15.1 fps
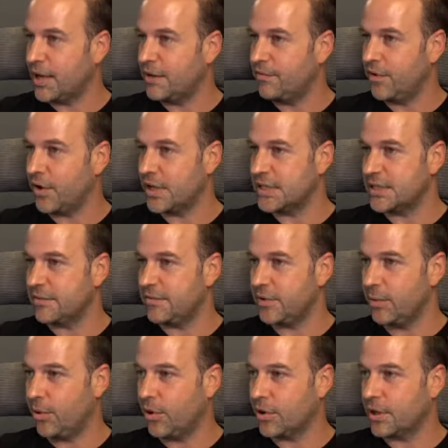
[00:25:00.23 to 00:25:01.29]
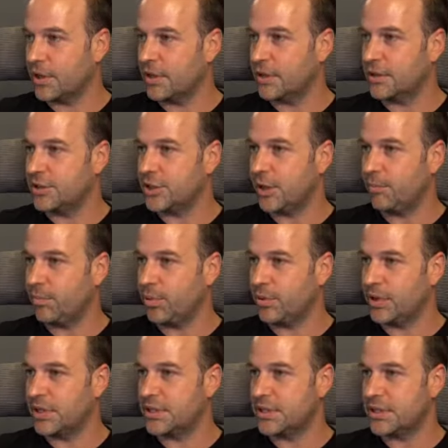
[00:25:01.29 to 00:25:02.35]
advice, if you are going to jump
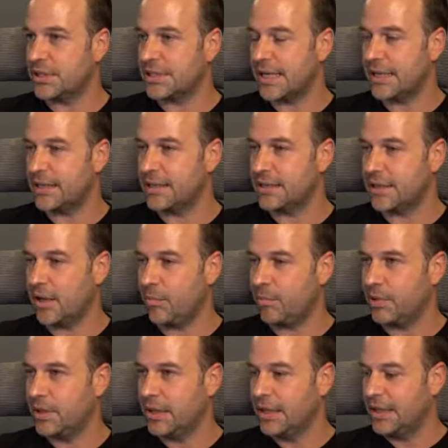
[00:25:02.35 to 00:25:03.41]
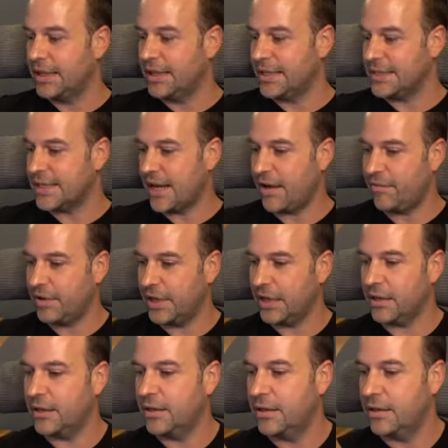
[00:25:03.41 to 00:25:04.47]
on this and set this up, is
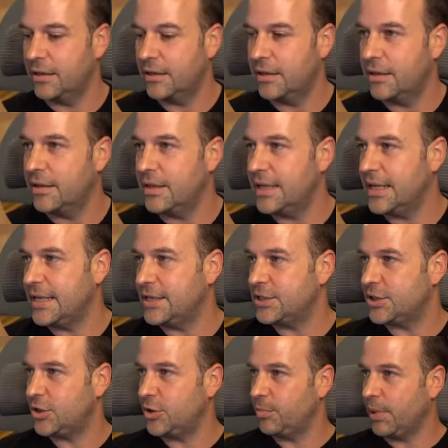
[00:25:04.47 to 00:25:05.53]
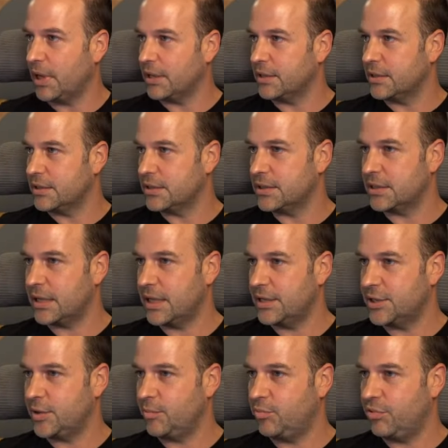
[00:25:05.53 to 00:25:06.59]
having these two buttons
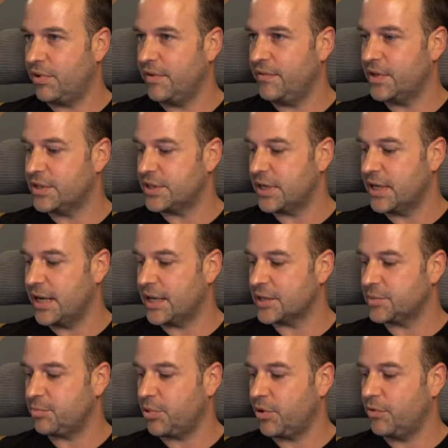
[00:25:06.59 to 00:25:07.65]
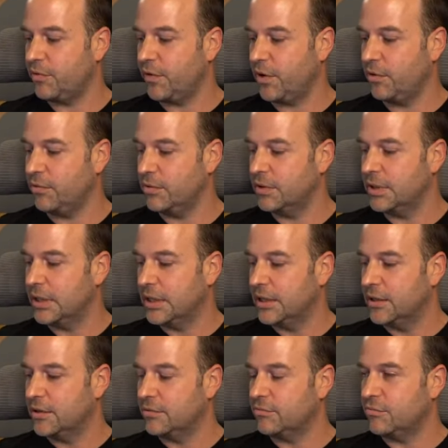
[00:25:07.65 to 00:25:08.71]
as your previous and next profile
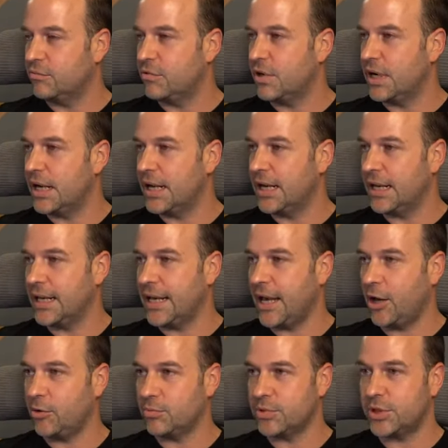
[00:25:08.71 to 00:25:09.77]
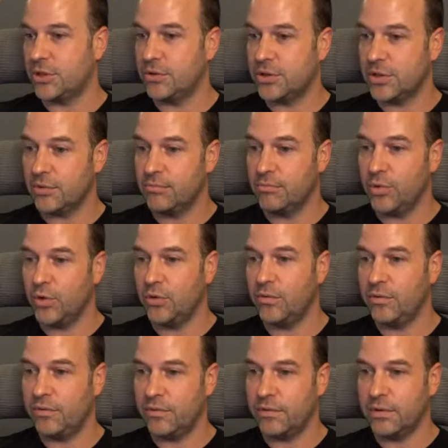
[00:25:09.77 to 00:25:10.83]
really helps you to
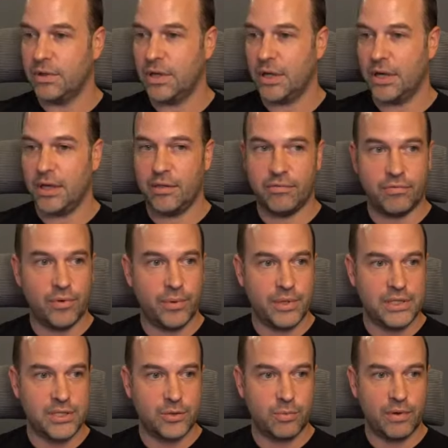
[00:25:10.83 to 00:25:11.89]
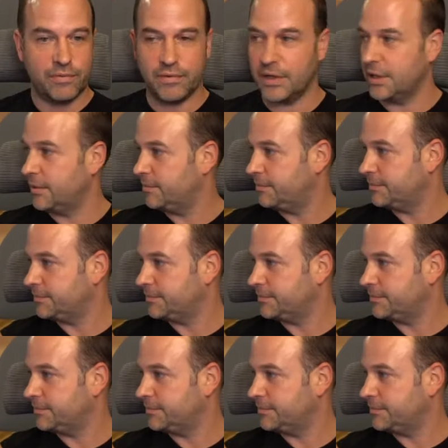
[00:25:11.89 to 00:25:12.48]
move through it swiftly.